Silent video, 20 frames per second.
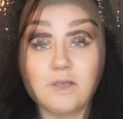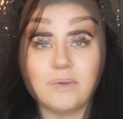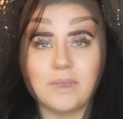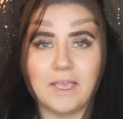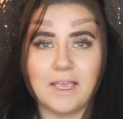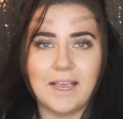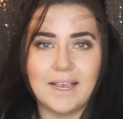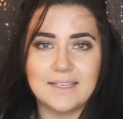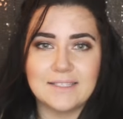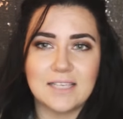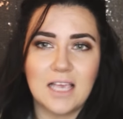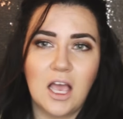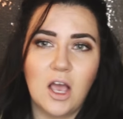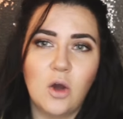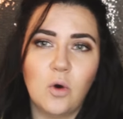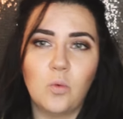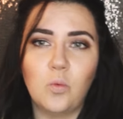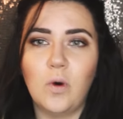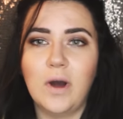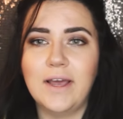Okay, guys,
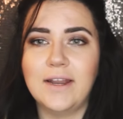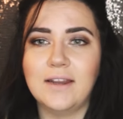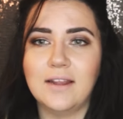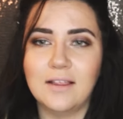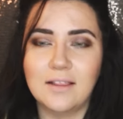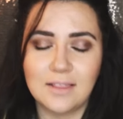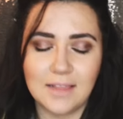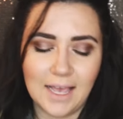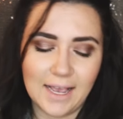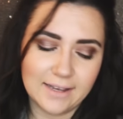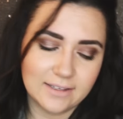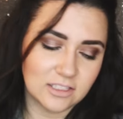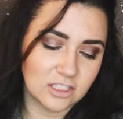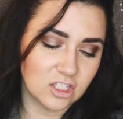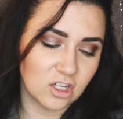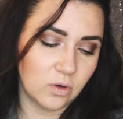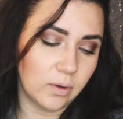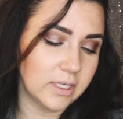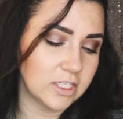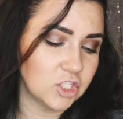one
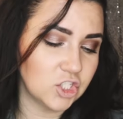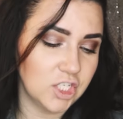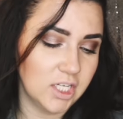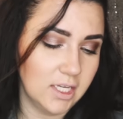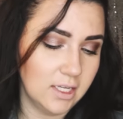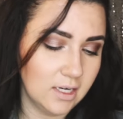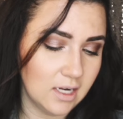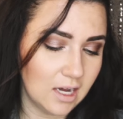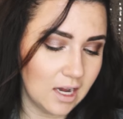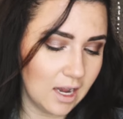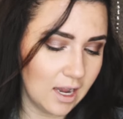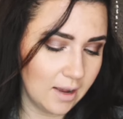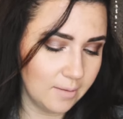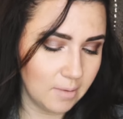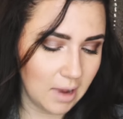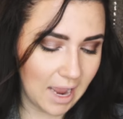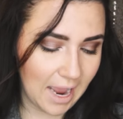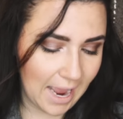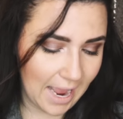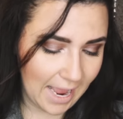last question.
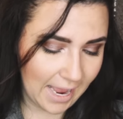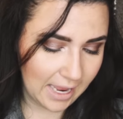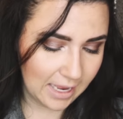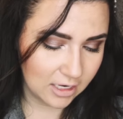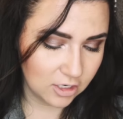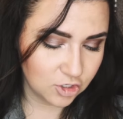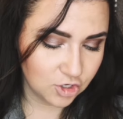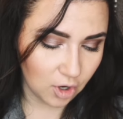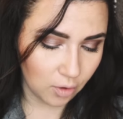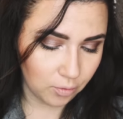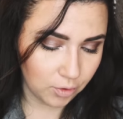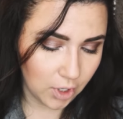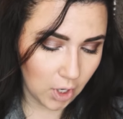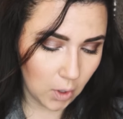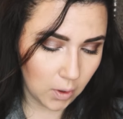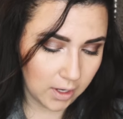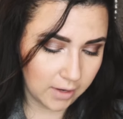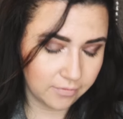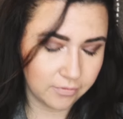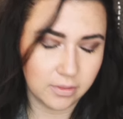I don't
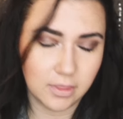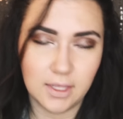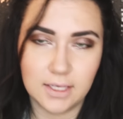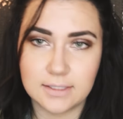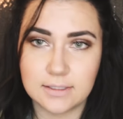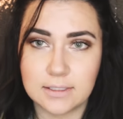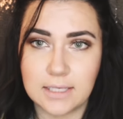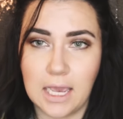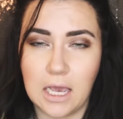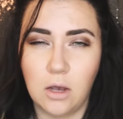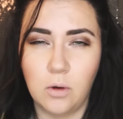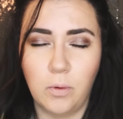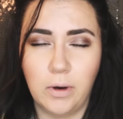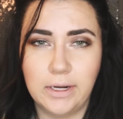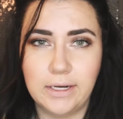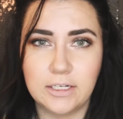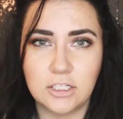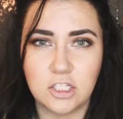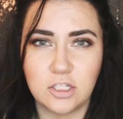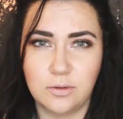know if this gal
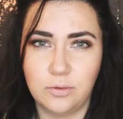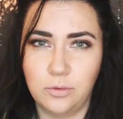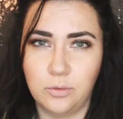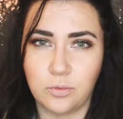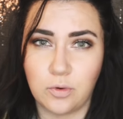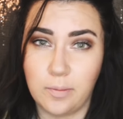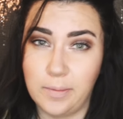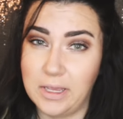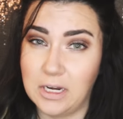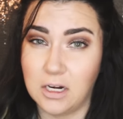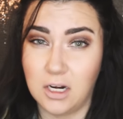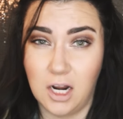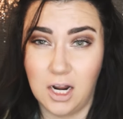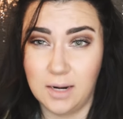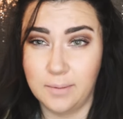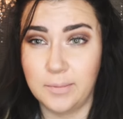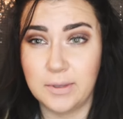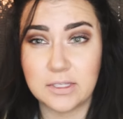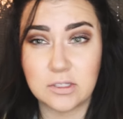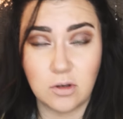wanted to remain
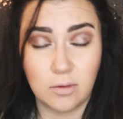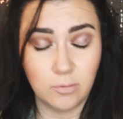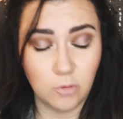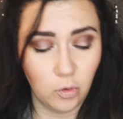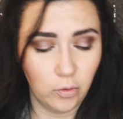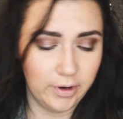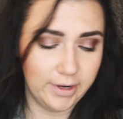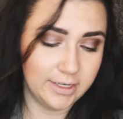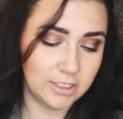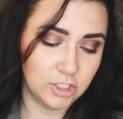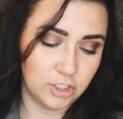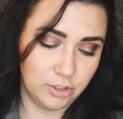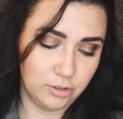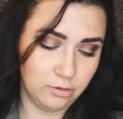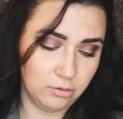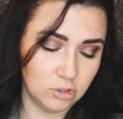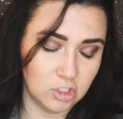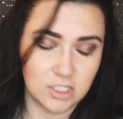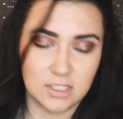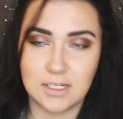anonymous, so I'm going
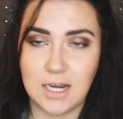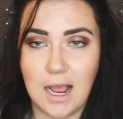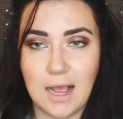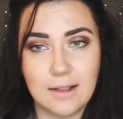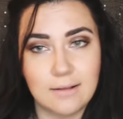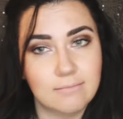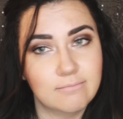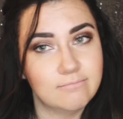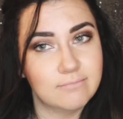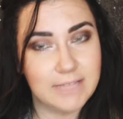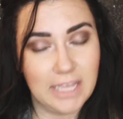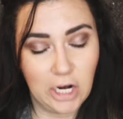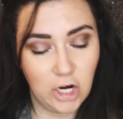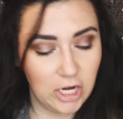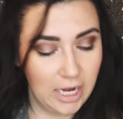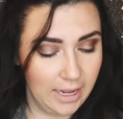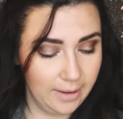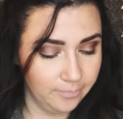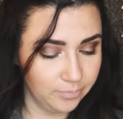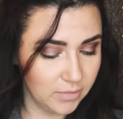to just not say
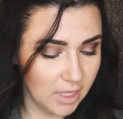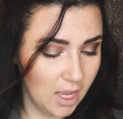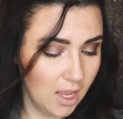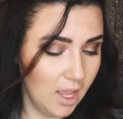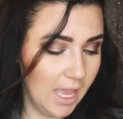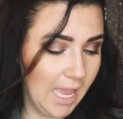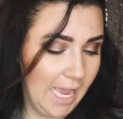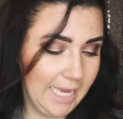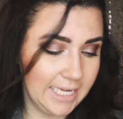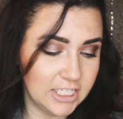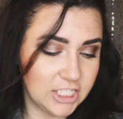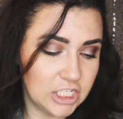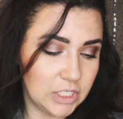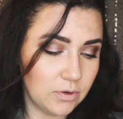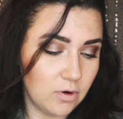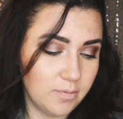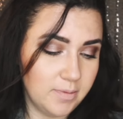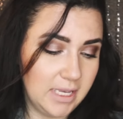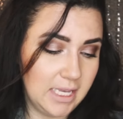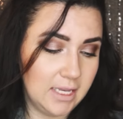her name. And
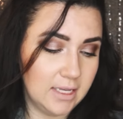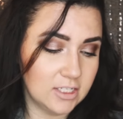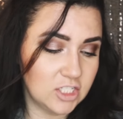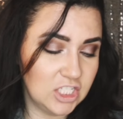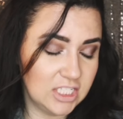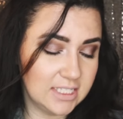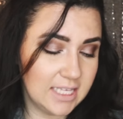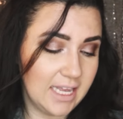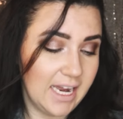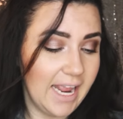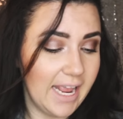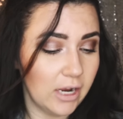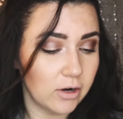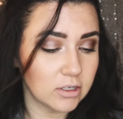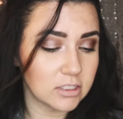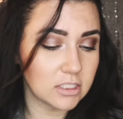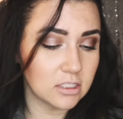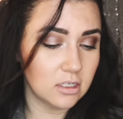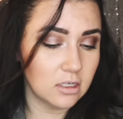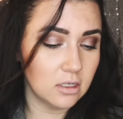she wrote me, she said, "Hey,
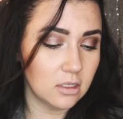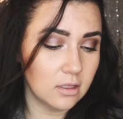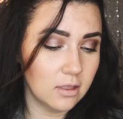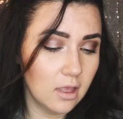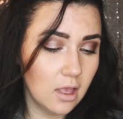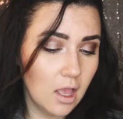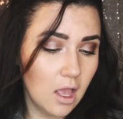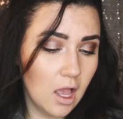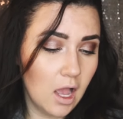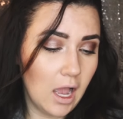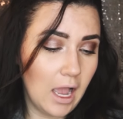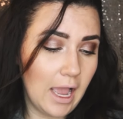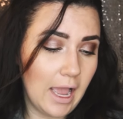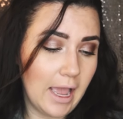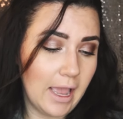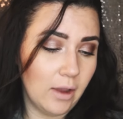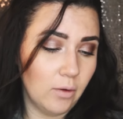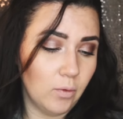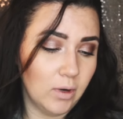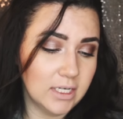Crystal,
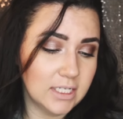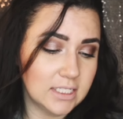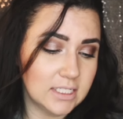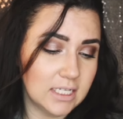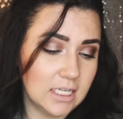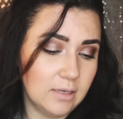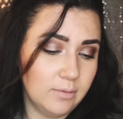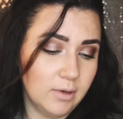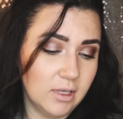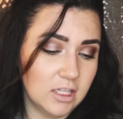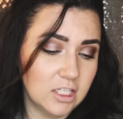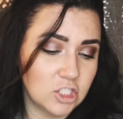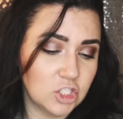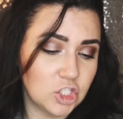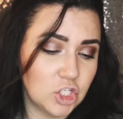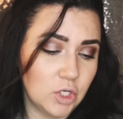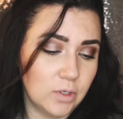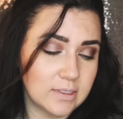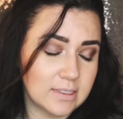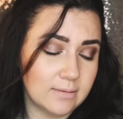I wanted to email
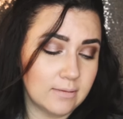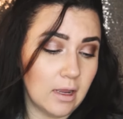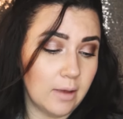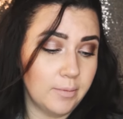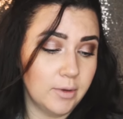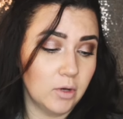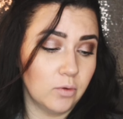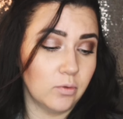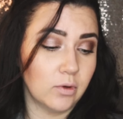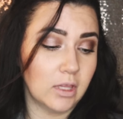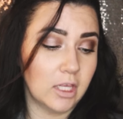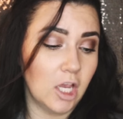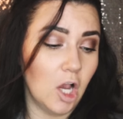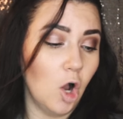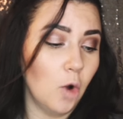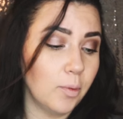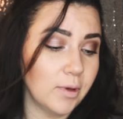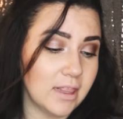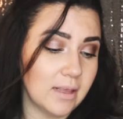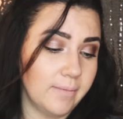this to you as I'm not being really
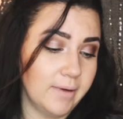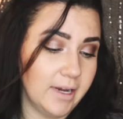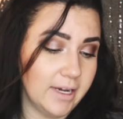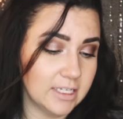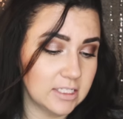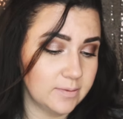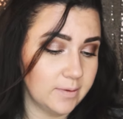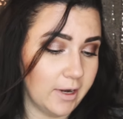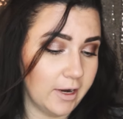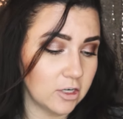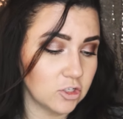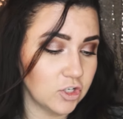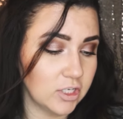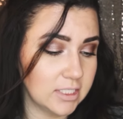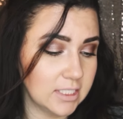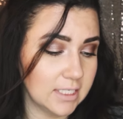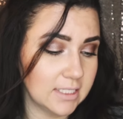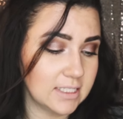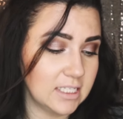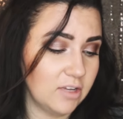open that my husband and I are
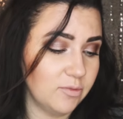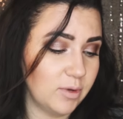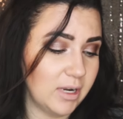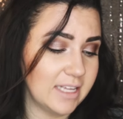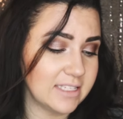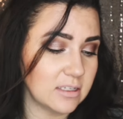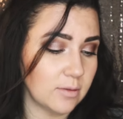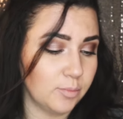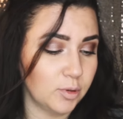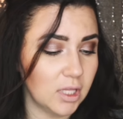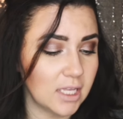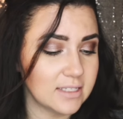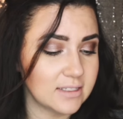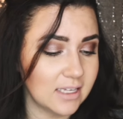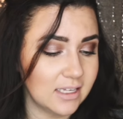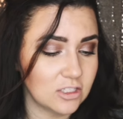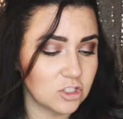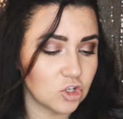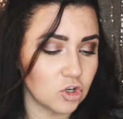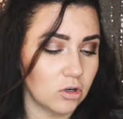trying to conceive, but as a plus
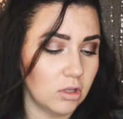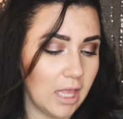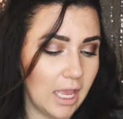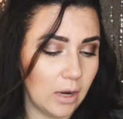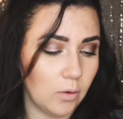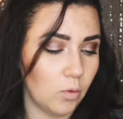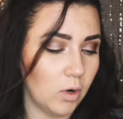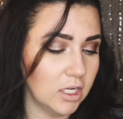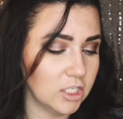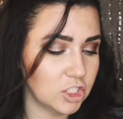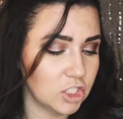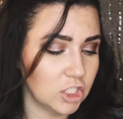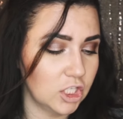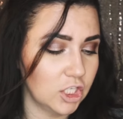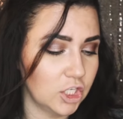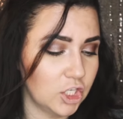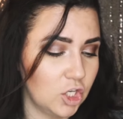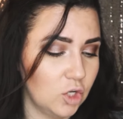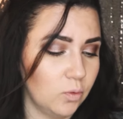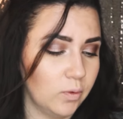size girl, I want to
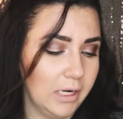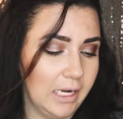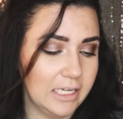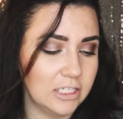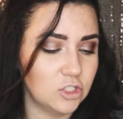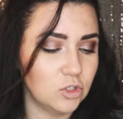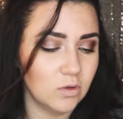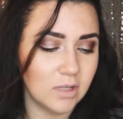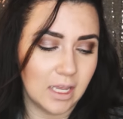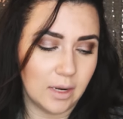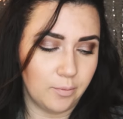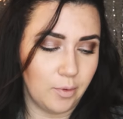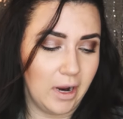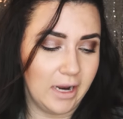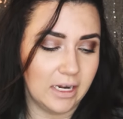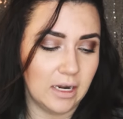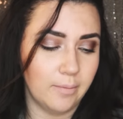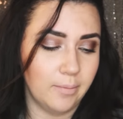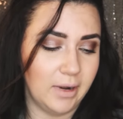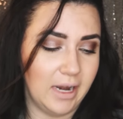look cute when I do get
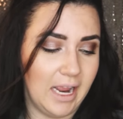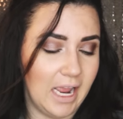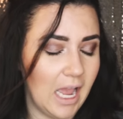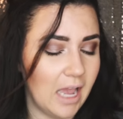pregnant, but I